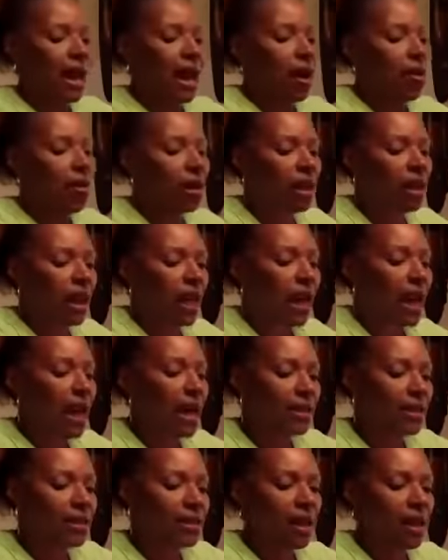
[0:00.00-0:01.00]

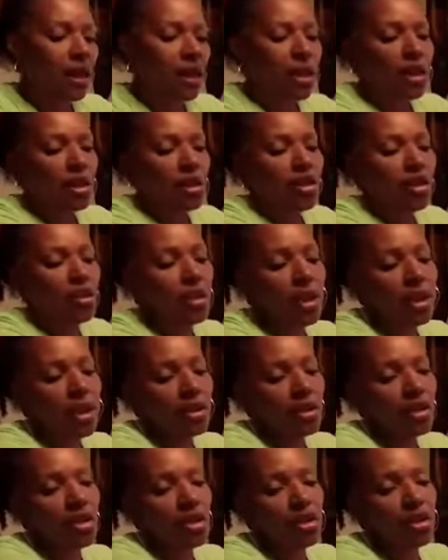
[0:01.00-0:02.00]
hourglass, you can
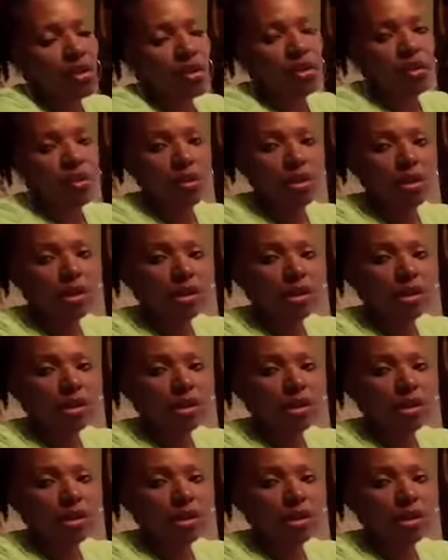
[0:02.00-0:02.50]
choose